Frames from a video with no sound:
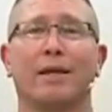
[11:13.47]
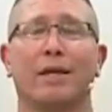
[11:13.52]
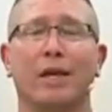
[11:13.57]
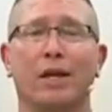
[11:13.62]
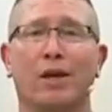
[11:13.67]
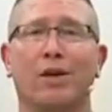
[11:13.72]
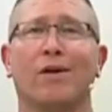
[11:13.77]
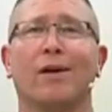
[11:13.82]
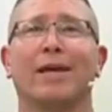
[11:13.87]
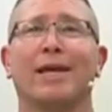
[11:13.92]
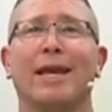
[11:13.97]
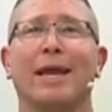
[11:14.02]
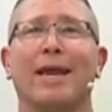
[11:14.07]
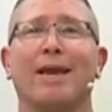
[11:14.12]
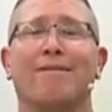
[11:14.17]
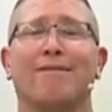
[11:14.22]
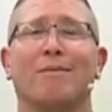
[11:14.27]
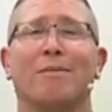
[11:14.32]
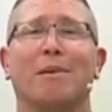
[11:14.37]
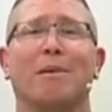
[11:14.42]
You know, I
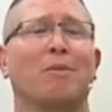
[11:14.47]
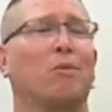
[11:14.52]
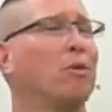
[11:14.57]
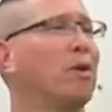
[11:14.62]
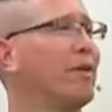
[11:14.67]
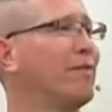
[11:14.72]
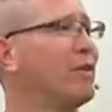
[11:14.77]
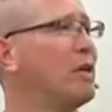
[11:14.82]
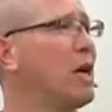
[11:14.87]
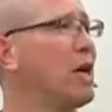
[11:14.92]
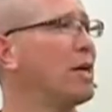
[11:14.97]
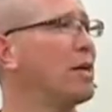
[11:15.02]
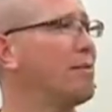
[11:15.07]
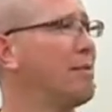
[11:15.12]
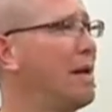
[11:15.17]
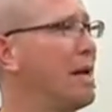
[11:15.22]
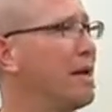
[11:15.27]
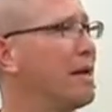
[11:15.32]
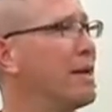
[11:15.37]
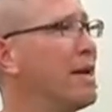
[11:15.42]
can't even remember what I've talked
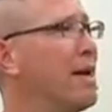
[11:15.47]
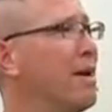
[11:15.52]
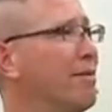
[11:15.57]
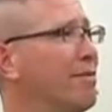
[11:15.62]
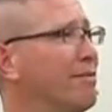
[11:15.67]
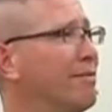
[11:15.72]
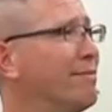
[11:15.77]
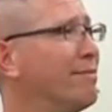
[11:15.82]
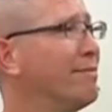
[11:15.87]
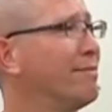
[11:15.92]
about now.